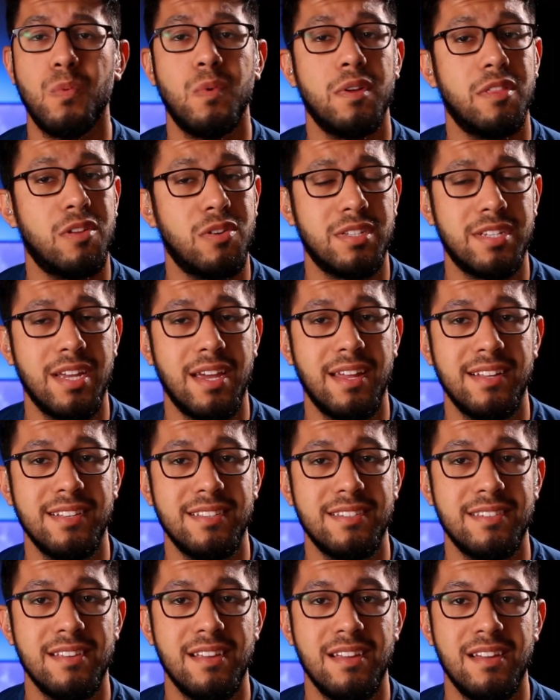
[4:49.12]
with their
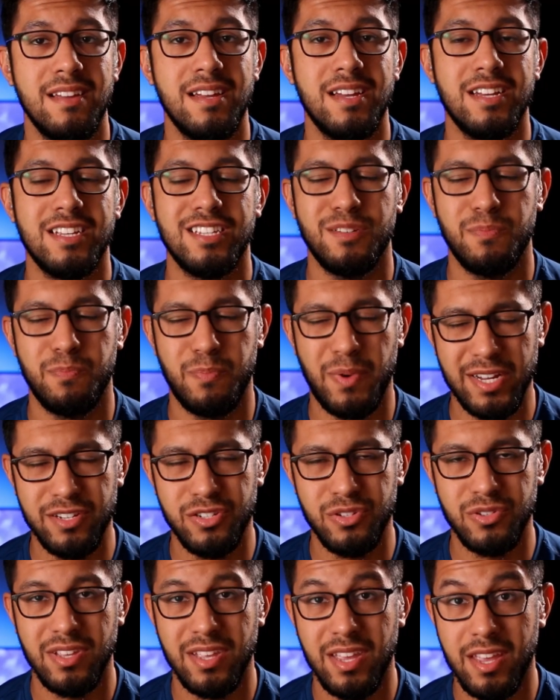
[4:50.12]
tenants,
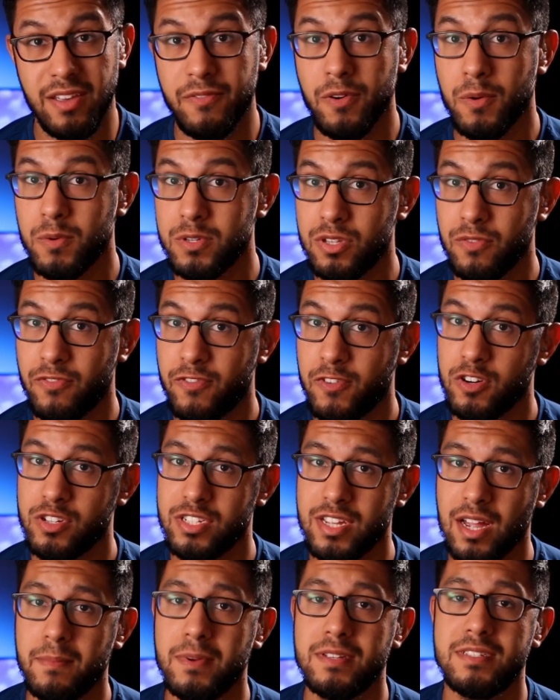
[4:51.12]
especially if it was the first
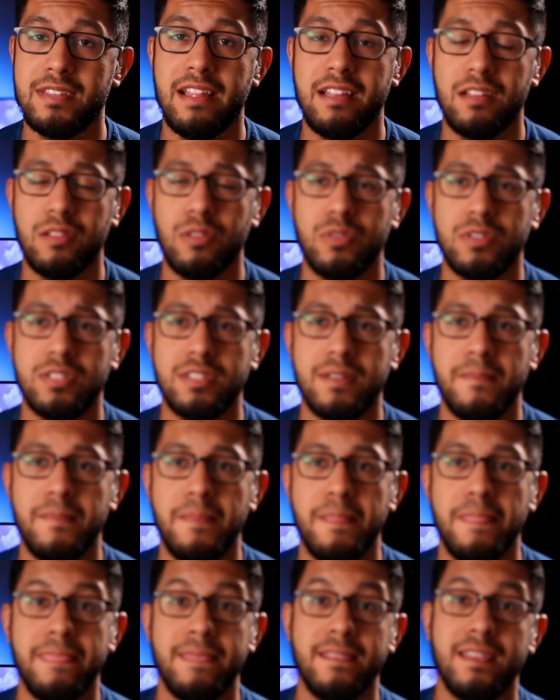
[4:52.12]
time as landlords.
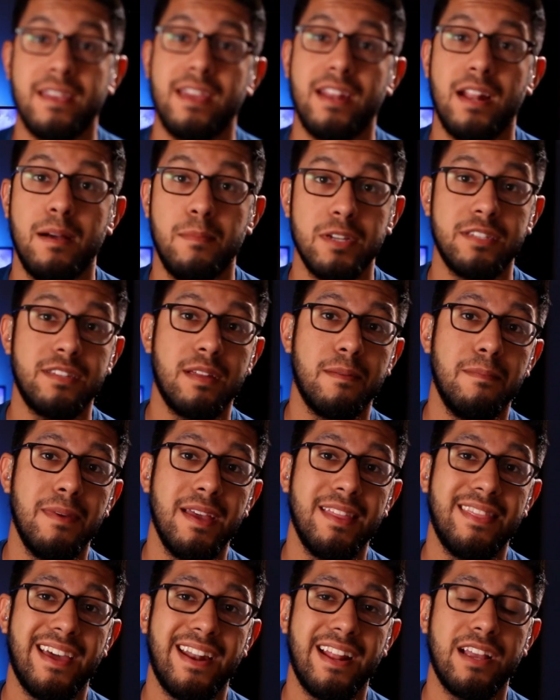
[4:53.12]
And I must
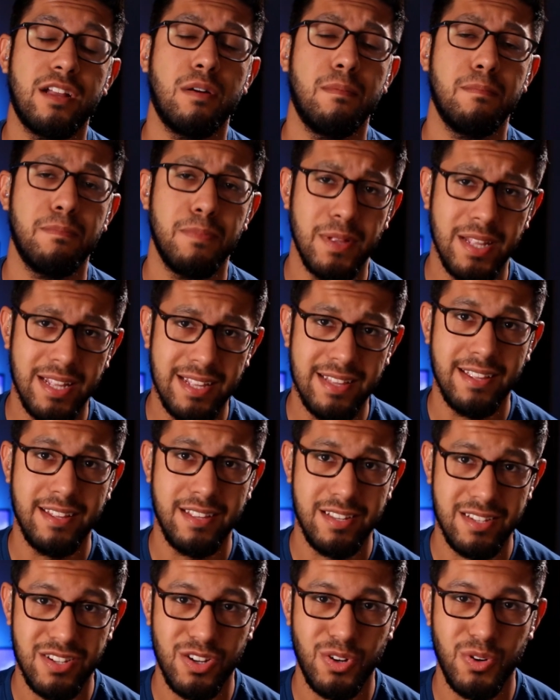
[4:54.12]
admit that I completely
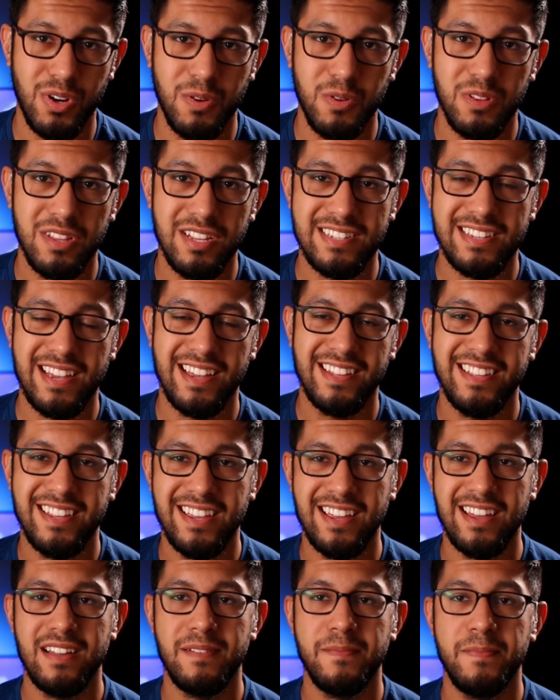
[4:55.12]
disagree with this
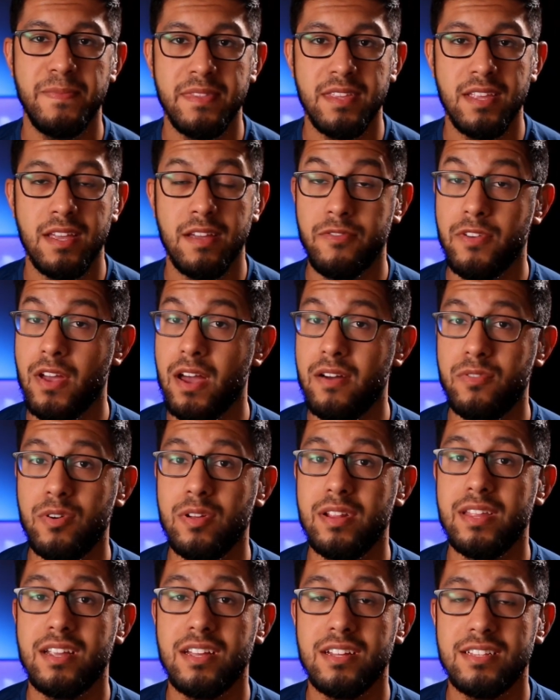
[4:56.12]
idea. If If you have
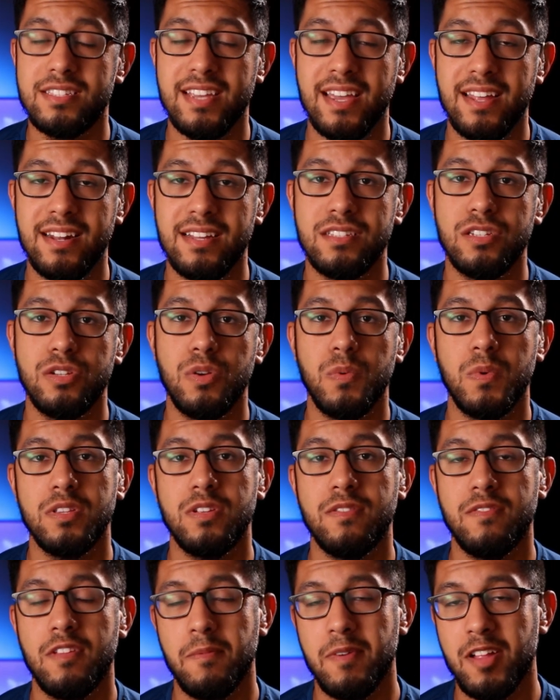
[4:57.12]
really good tenants, you want
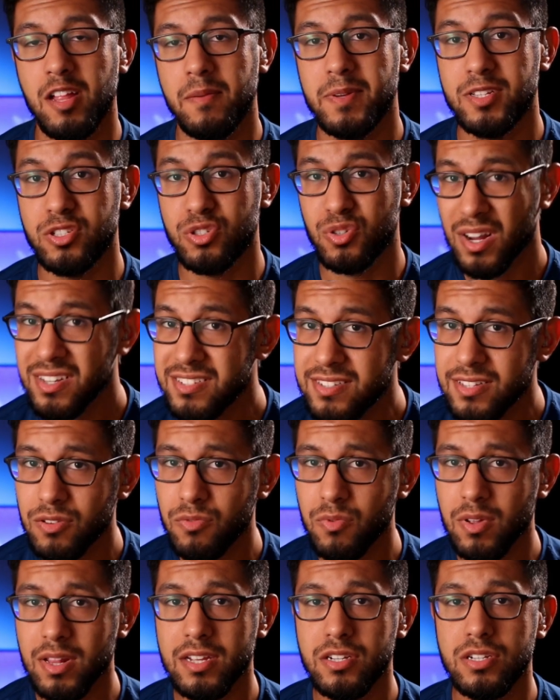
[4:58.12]
to develop a trust in
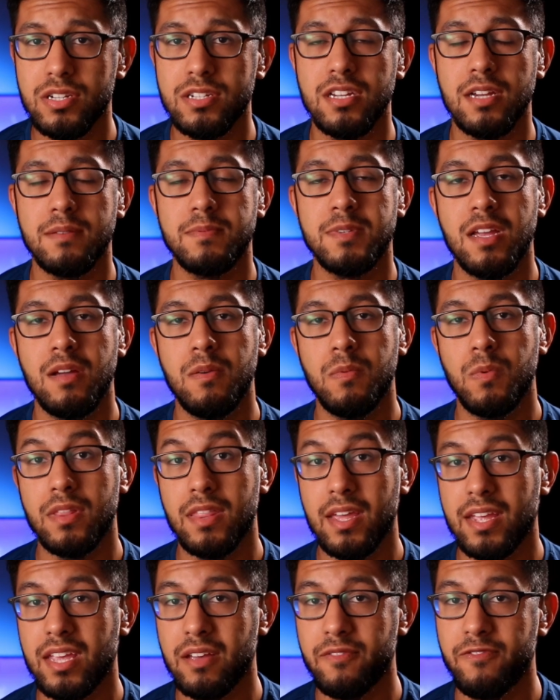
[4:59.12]
relationships where
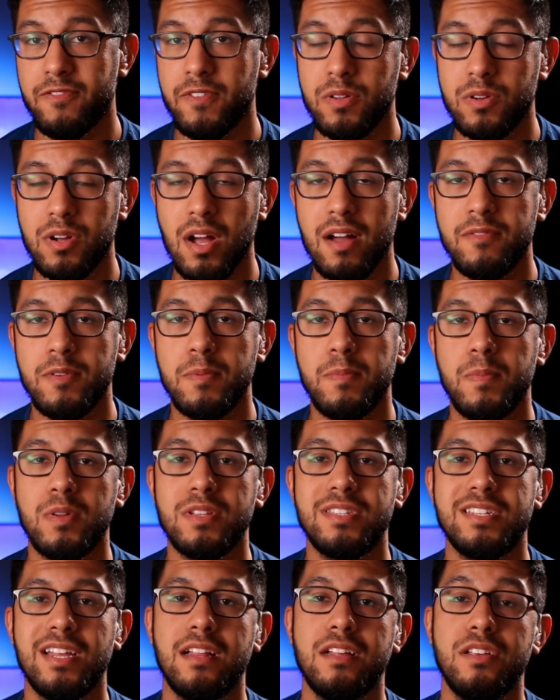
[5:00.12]
they can feel comfortable
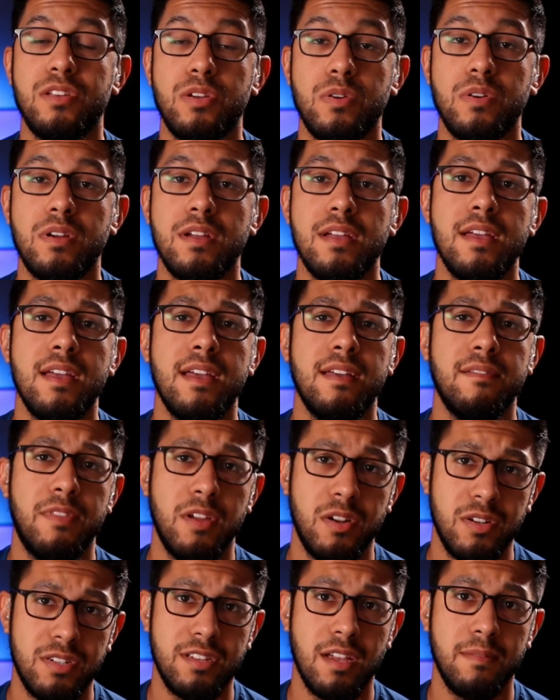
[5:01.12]
telling you if
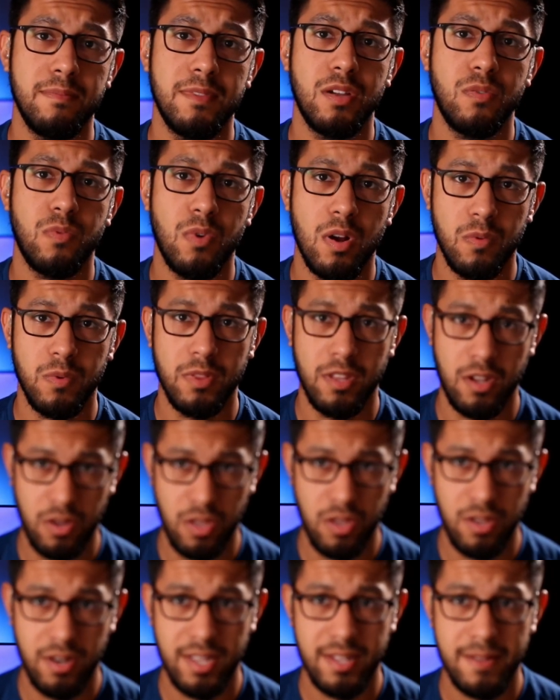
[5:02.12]
there's something wrong with their
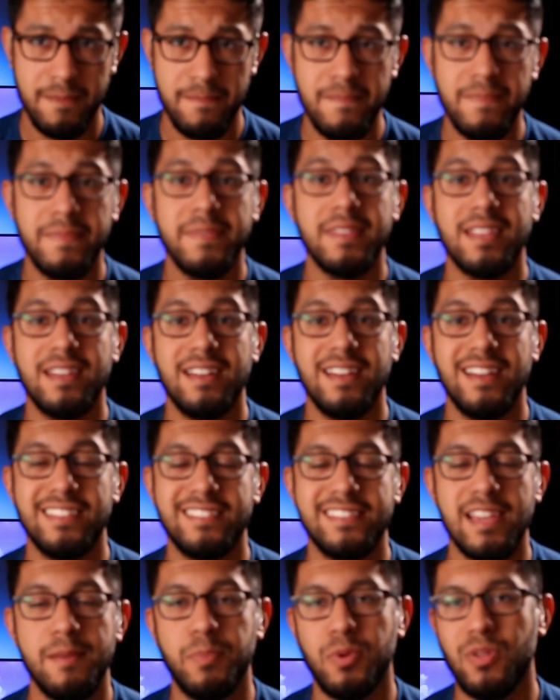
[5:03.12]
unit. A
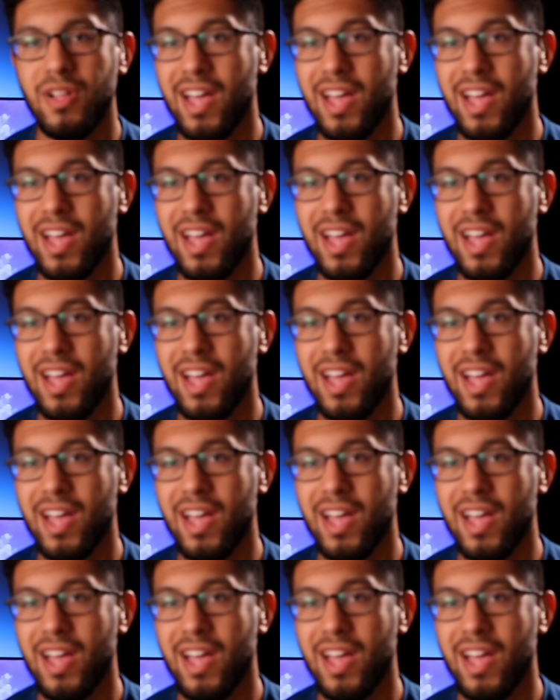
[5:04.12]
simple,